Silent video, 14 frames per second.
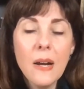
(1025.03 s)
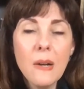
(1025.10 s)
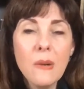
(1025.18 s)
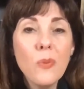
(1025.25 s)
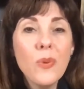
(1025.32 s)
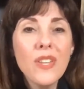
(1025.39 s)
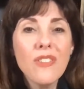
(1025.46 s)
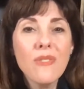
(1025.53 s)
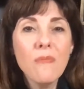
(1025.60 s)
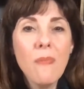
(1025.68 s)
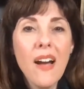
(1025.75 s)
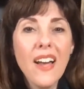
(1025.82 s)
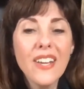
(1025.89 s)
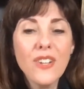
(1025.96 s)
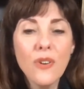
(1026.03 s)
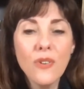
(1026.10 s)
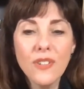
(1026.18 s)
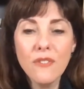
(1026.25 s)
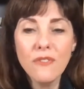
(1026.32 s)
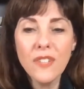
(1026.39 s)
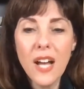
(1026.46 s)
with my
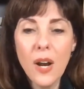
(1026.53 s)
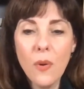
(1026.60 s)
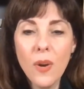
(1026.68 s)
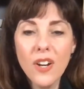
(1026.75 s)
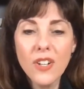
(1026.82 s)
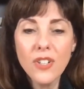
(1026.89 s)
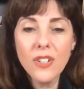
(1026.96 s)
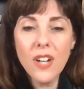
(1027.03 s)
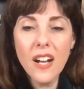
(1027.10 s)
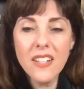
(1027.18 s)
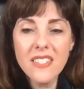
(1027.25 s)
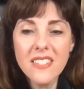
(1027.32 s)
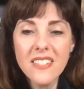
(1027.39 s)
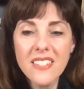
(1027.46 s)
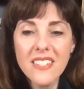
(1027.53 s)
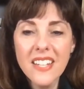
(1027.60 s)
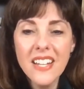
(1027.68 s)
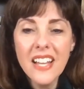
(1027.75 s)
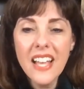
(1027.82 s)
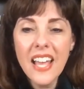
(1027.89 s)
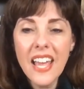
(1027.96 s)
coconut flour crust.
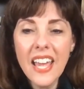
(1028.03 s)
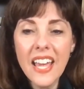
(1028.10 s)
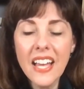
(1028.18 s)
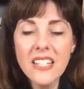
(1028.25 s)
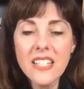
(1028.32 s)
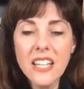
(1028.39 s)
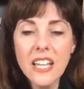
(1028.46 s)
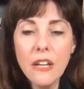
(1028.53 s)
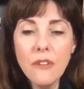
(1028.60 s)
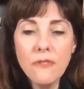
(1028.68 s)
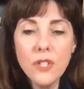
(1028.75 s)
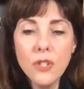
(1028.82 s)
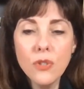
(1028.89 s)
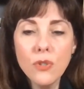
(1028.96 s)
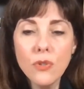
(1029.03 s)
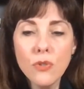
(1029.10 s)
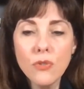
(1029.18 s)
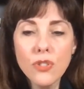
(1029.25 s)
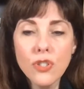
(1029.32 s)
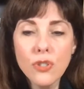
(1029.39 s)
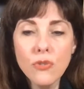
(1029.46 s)
And if
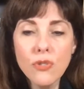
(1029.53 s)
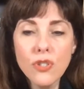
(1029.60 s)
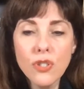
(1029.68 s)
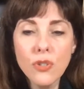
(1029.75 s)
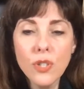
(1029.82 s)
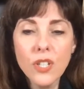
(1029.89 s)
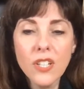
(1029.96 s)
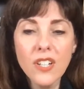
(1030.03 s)
you choose to, you can